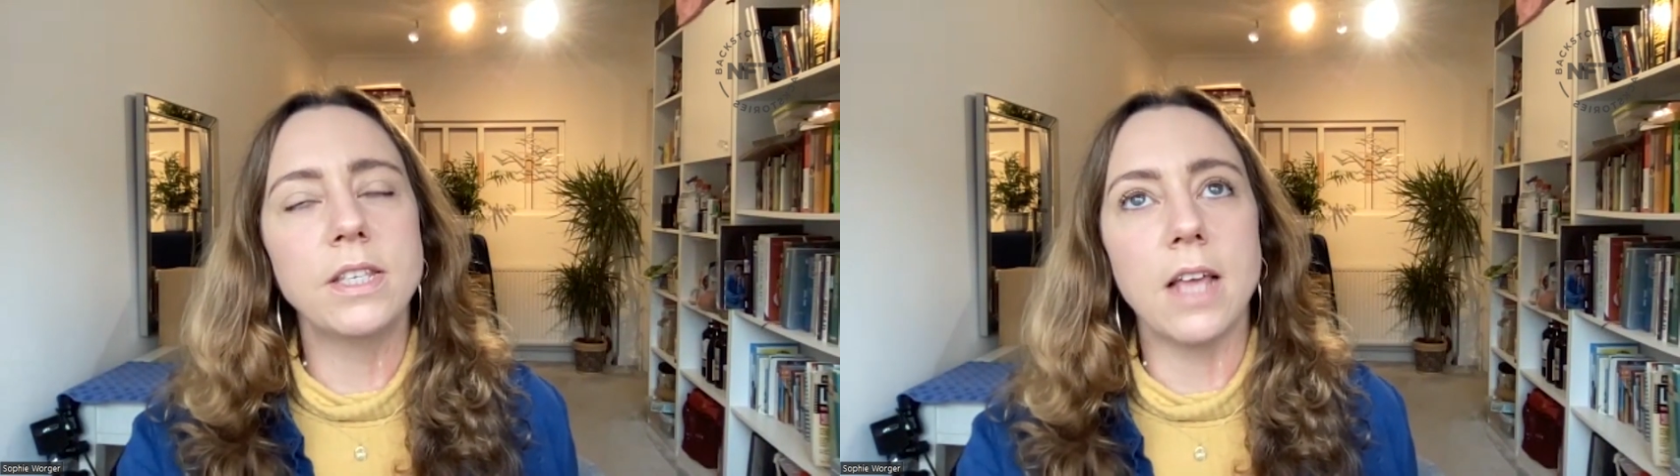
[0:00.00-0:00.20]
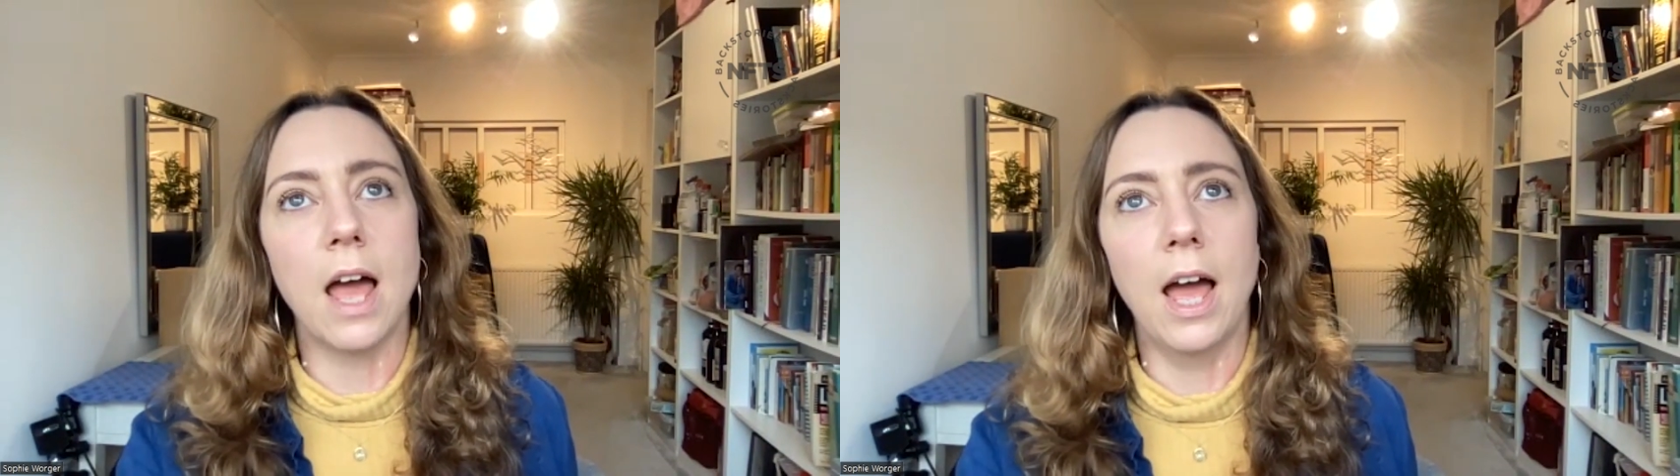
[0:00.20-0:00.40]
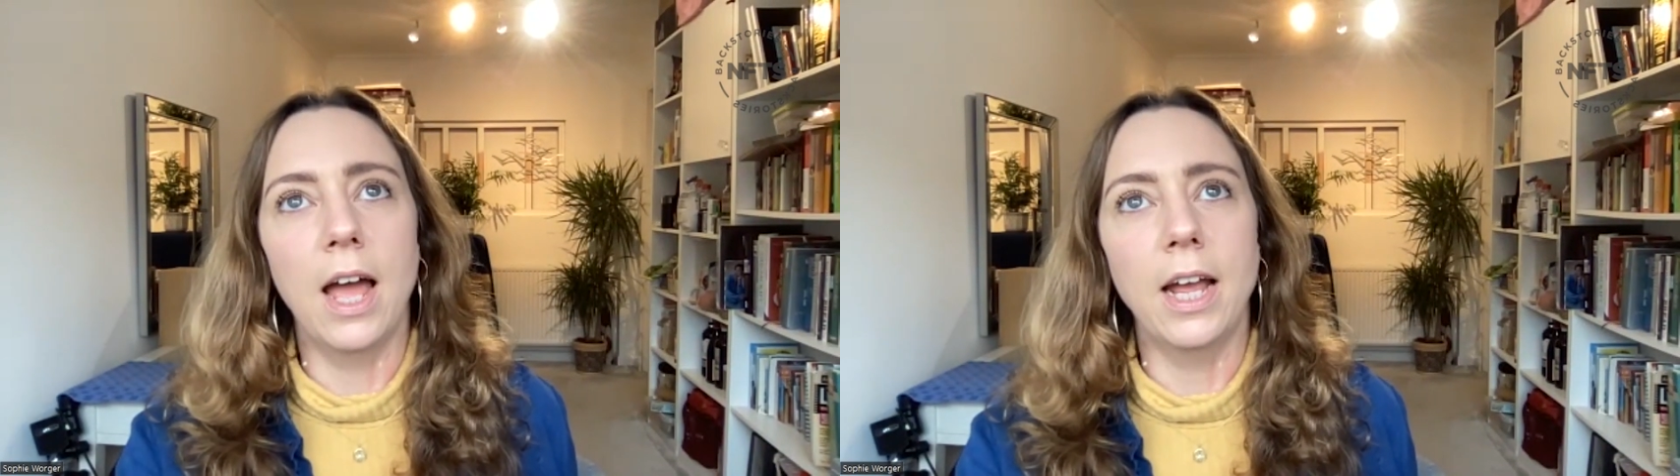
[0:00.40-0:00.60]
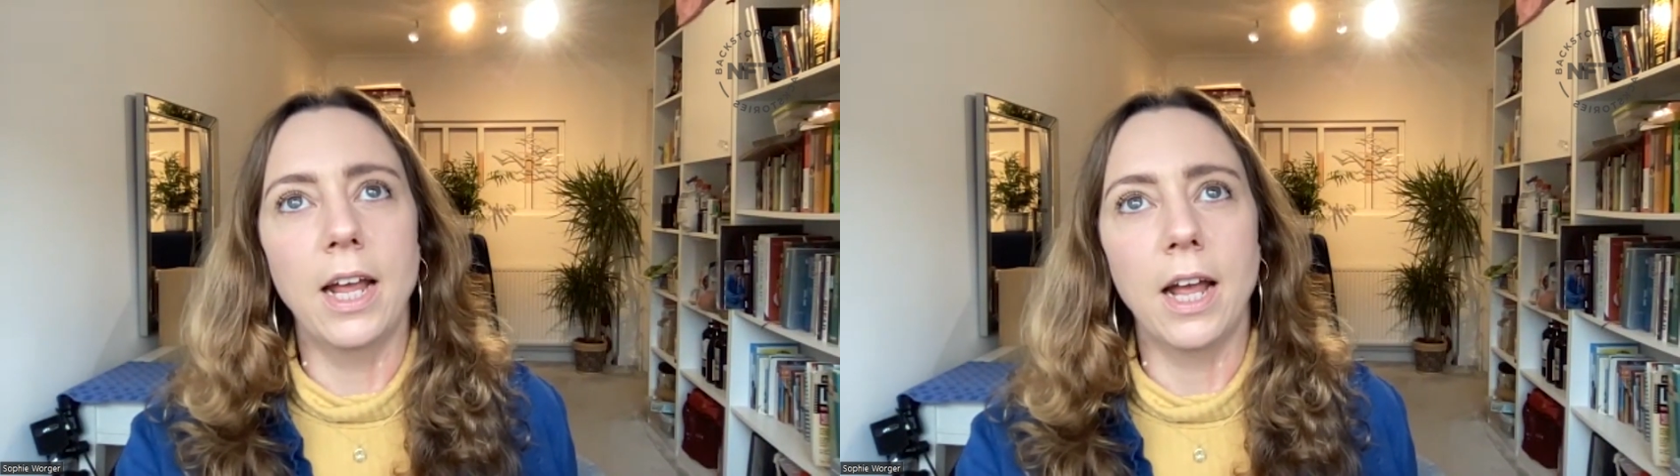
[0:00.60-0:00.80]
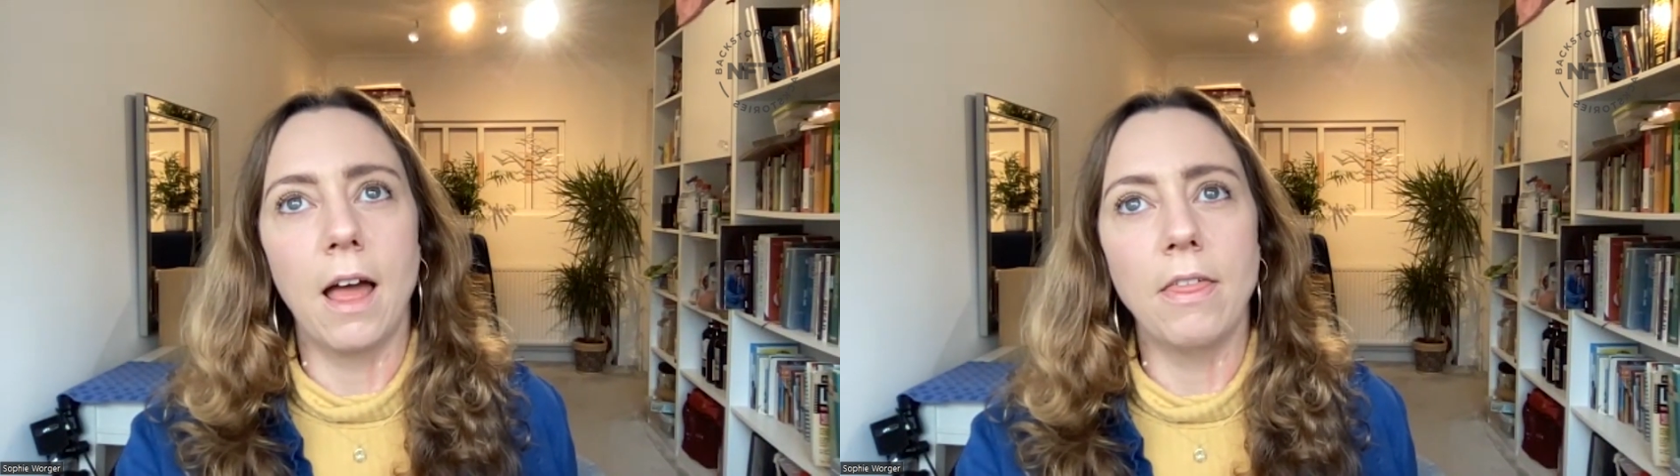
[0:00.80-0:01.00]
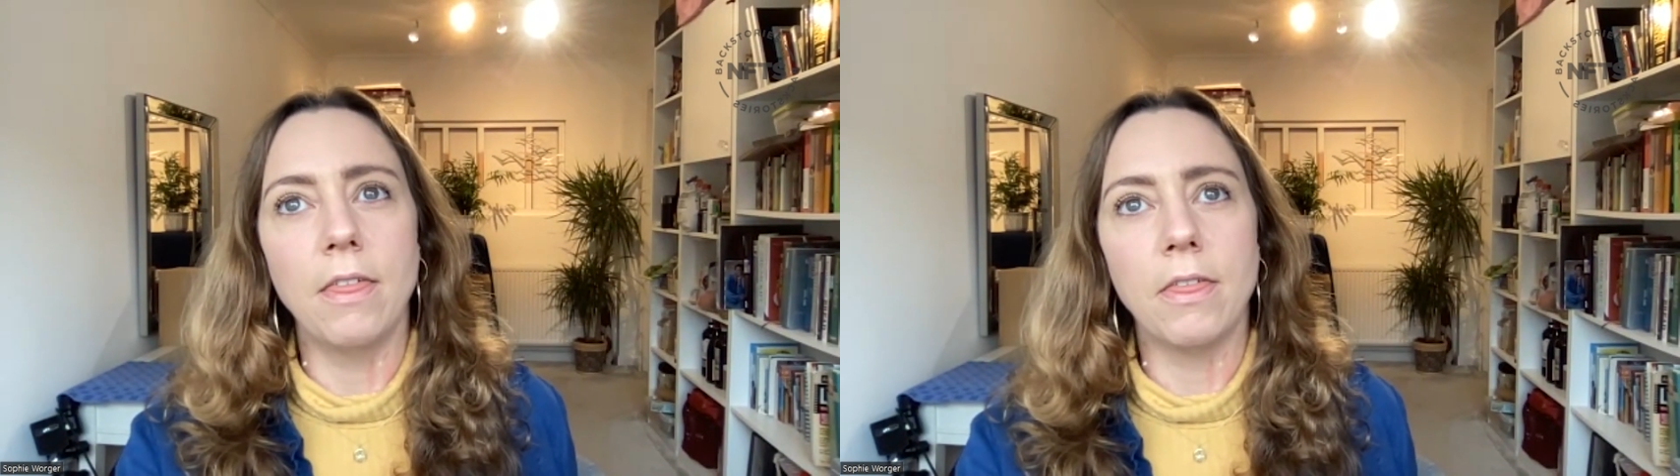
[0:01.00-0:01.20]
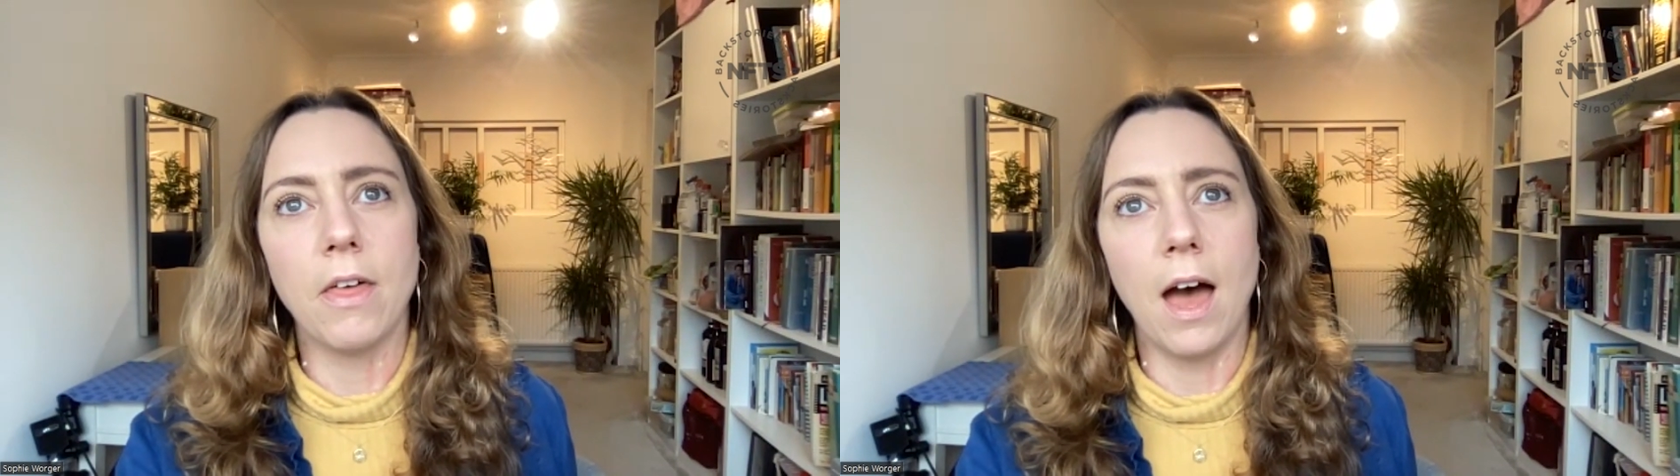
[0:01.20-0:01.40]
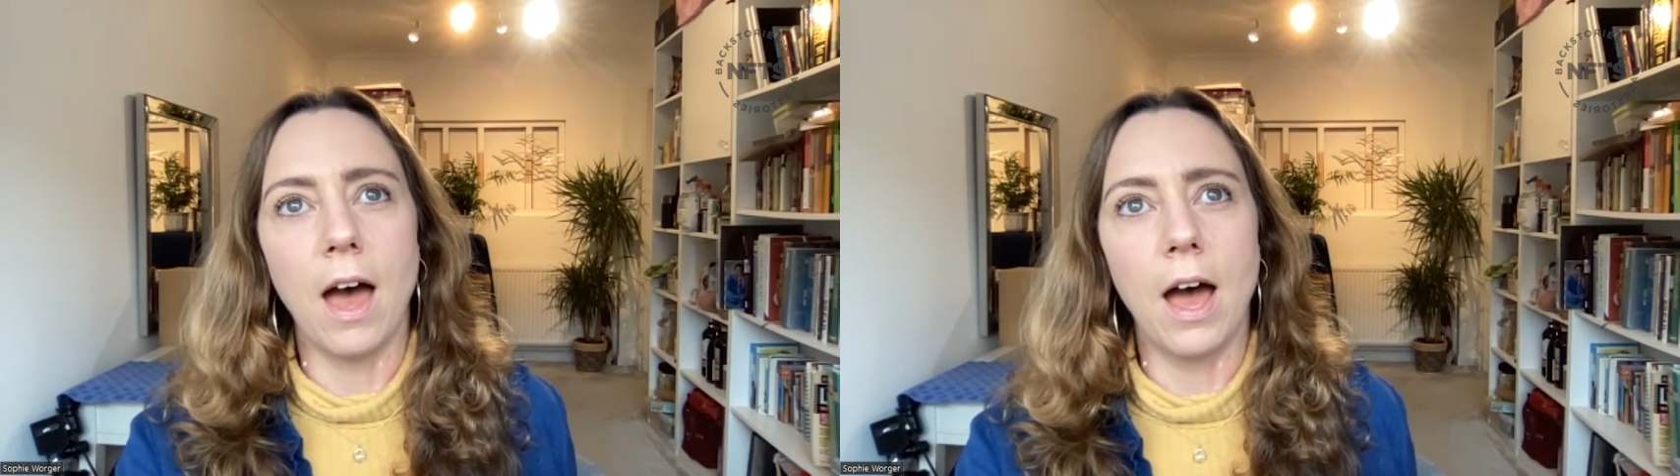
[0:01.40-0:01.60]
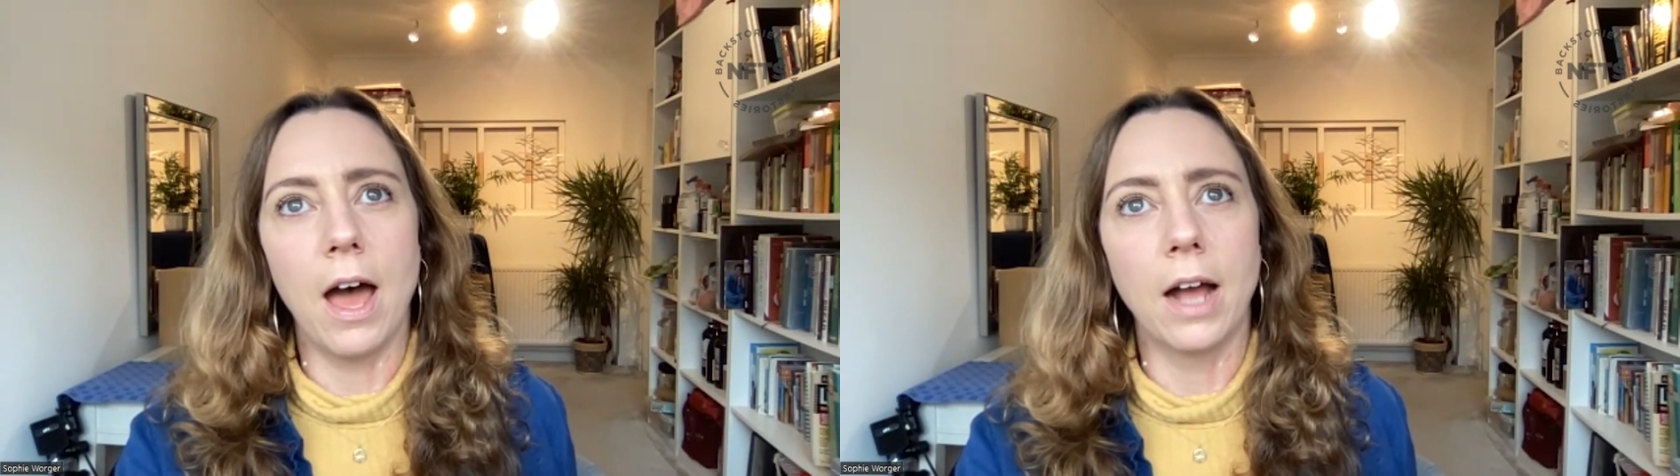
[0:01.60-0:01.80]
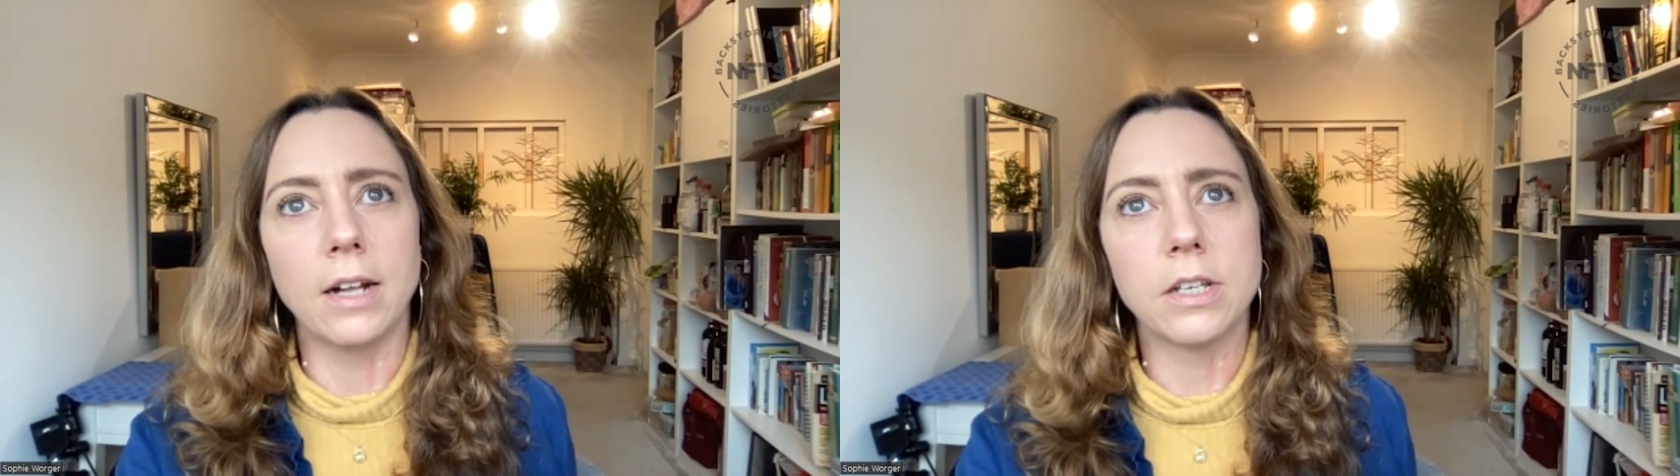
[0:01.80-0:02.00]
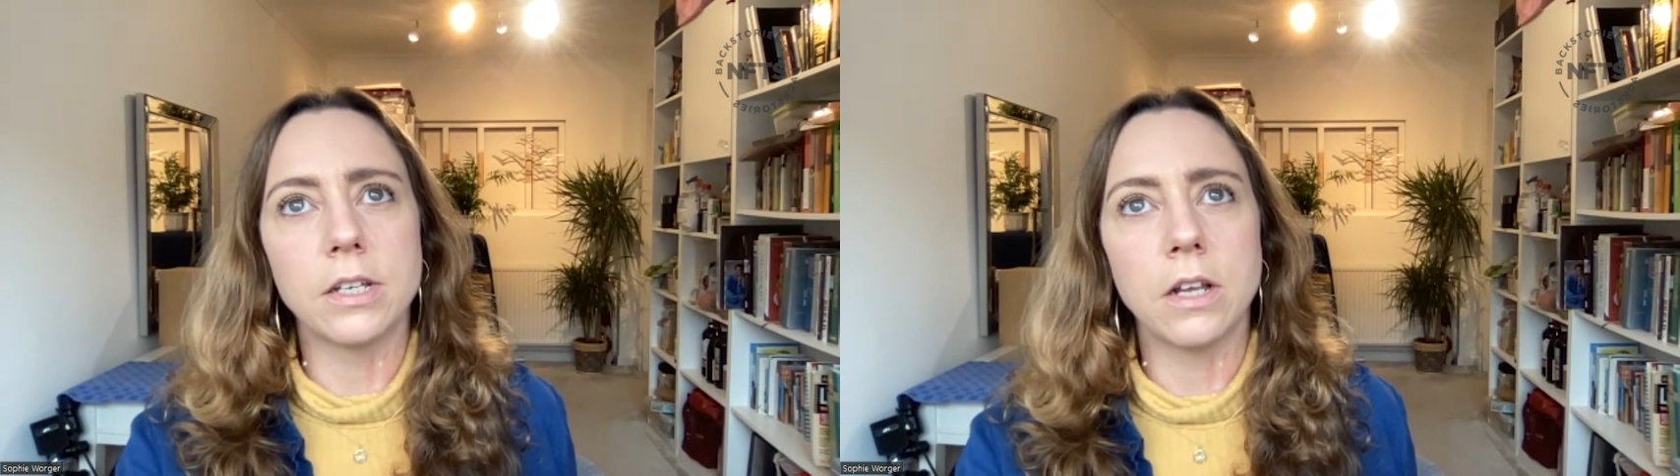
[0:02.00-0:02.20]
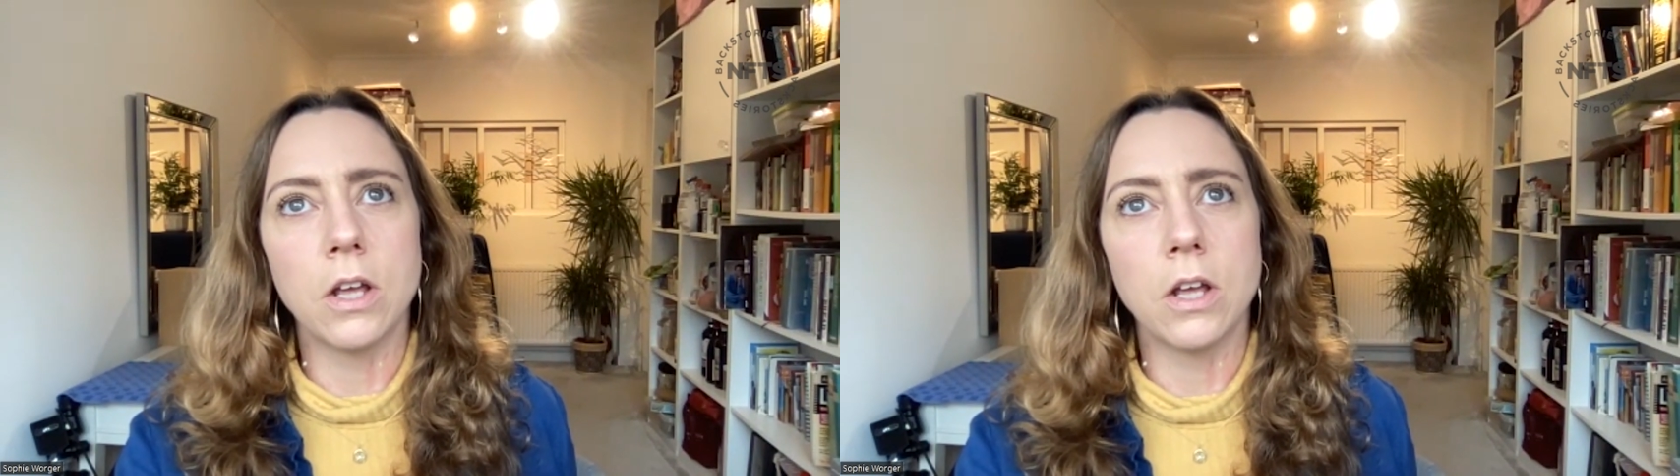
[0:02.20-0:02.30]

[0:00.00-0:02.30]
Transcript: say that